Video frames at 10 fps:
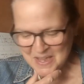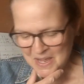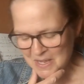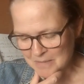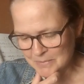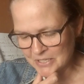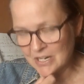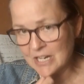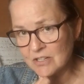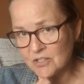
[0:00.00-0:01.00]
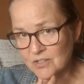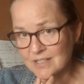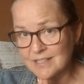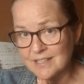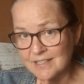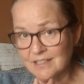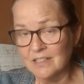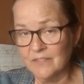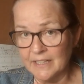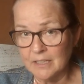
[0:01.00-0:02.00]
um, there are straws still
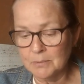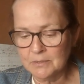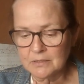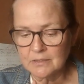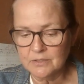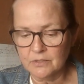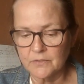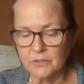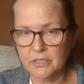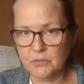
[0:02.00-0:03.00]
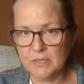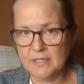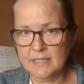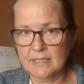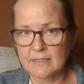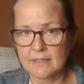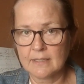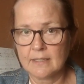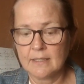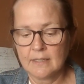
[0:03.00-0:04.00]
available, so if you're interested,
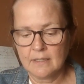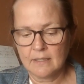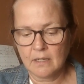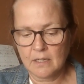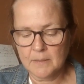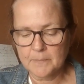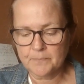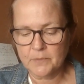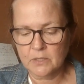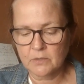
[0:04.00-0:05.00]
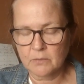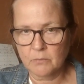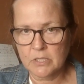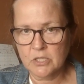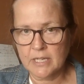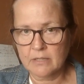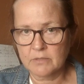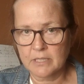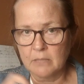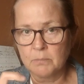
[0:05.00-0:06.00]
um, you can reach
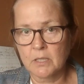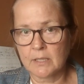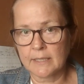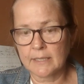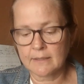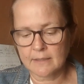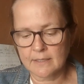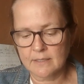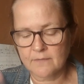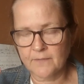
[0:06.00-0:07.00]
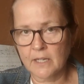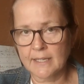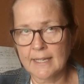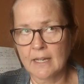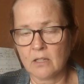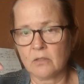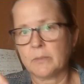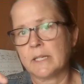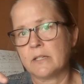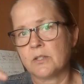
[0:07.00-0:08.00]
out, and I'll put a link. It's Foggy Hollow
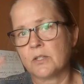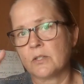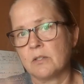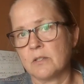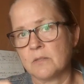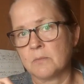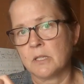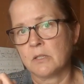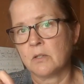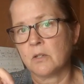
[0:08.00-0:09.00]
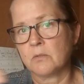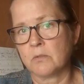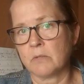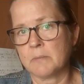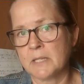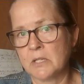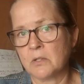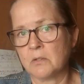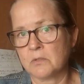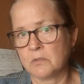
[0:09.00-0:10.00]
Ranch is where you go, the website you
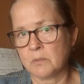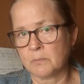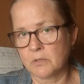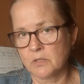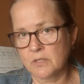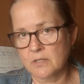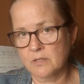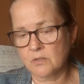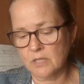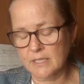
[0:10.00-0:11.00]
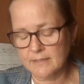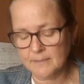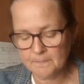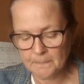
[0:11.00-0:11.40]
go to to purchase the straws.